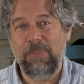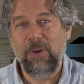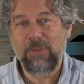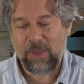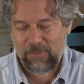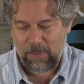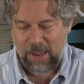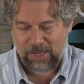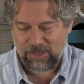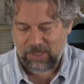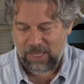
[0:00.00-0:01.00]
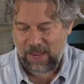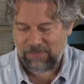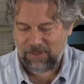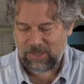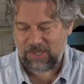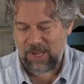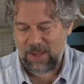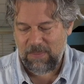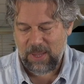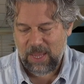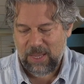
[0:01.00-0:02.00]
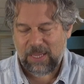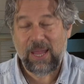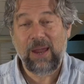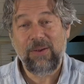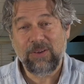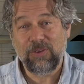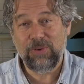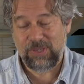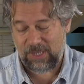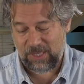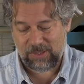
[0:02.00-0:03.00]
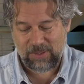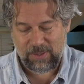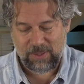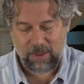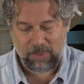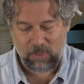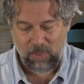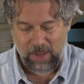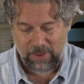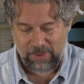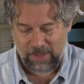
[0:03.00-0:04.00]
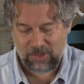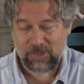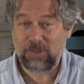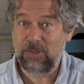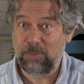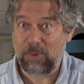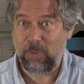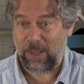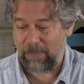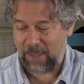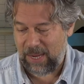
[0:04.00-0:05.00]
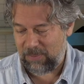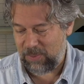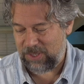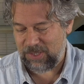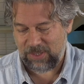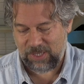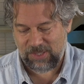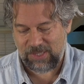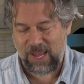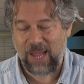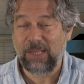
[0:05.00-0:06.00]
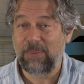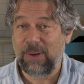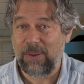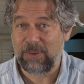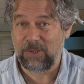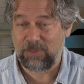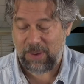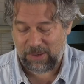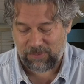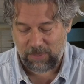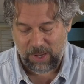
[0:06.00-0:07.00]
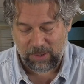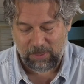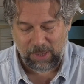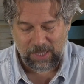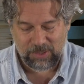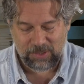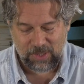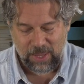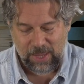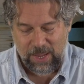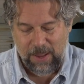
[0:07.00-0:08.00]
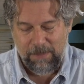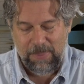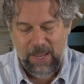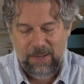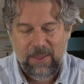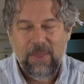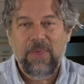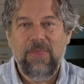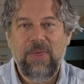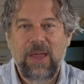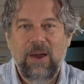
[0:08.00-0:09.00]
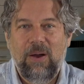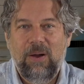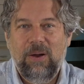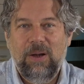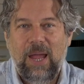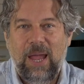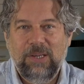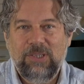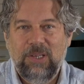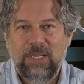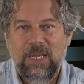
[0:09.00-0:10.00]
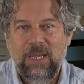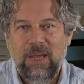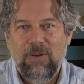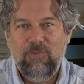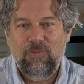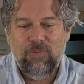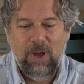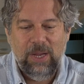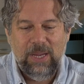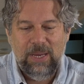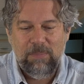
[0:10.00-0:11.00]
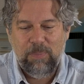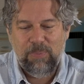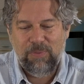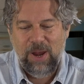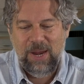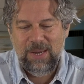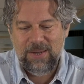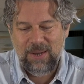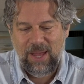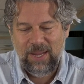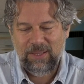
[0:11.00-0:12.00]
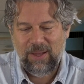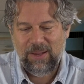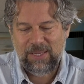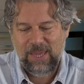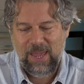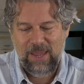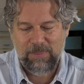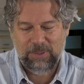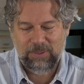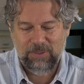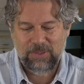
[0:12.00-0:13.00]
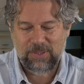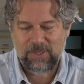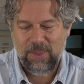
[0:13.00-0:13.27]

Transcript: Both of them actually have the same characteristics. Number one, they're super well made, which is exactly what I would expect from OtterBox. But they are actually rugged braided nylon cables.